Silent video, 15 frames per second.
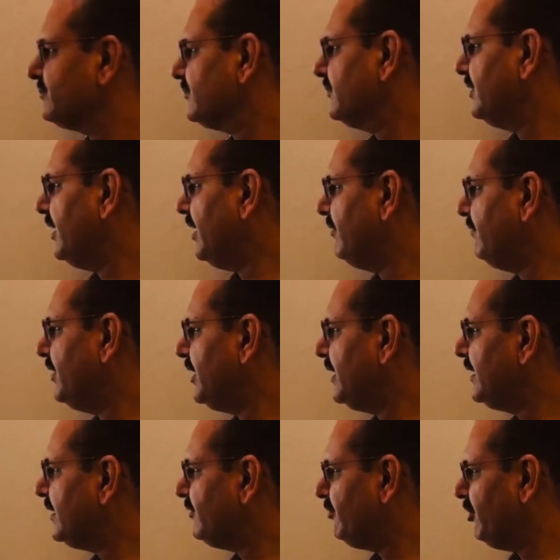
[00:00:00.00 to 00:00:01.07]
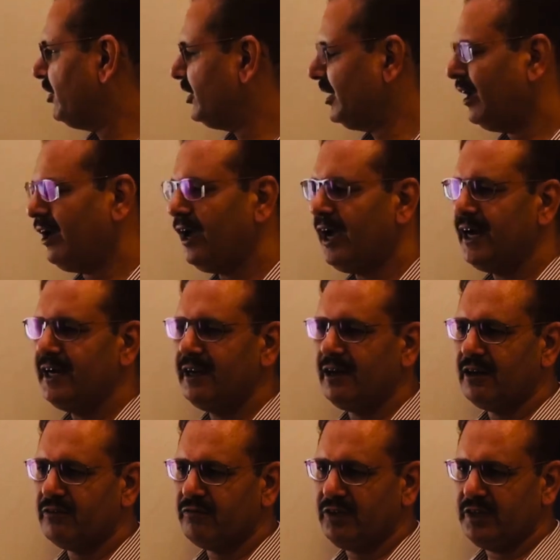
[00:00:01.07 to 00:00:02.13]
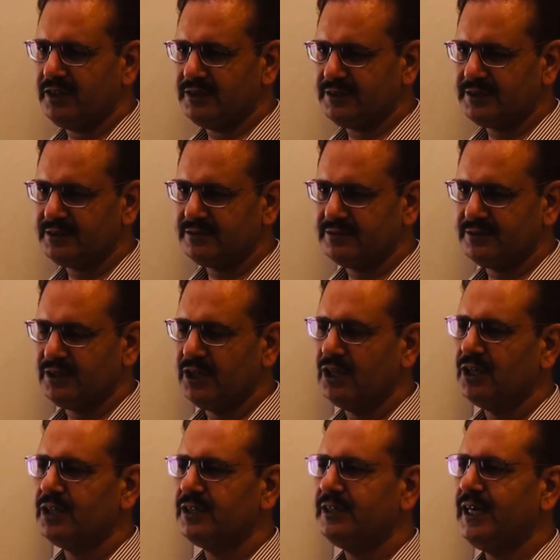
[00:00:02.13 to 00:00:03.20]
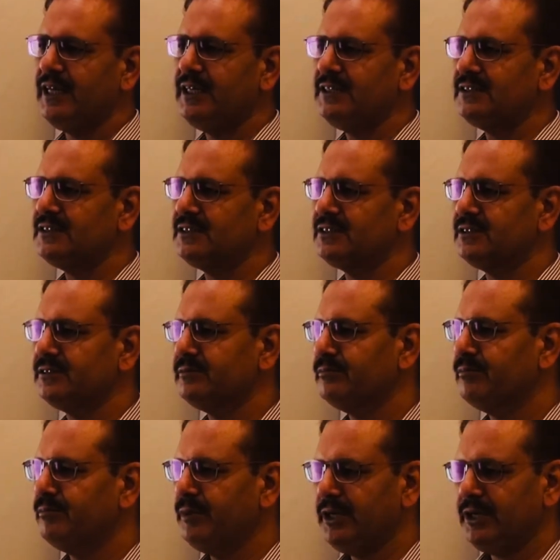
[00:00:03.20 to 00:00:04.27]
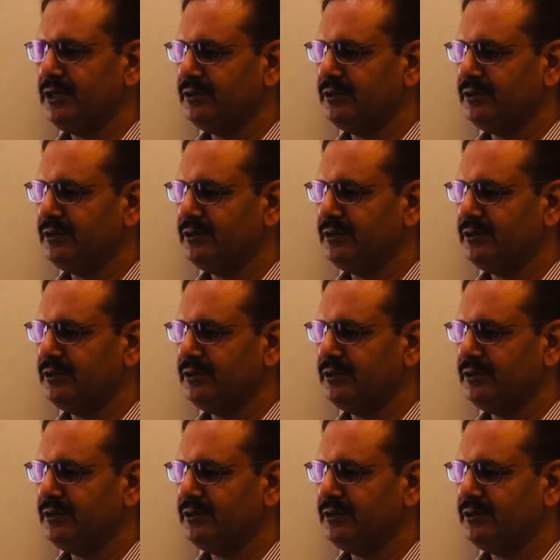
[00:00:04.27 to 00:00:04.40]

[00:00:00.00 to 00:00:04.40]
airway, trachea and lung fields. Then is B.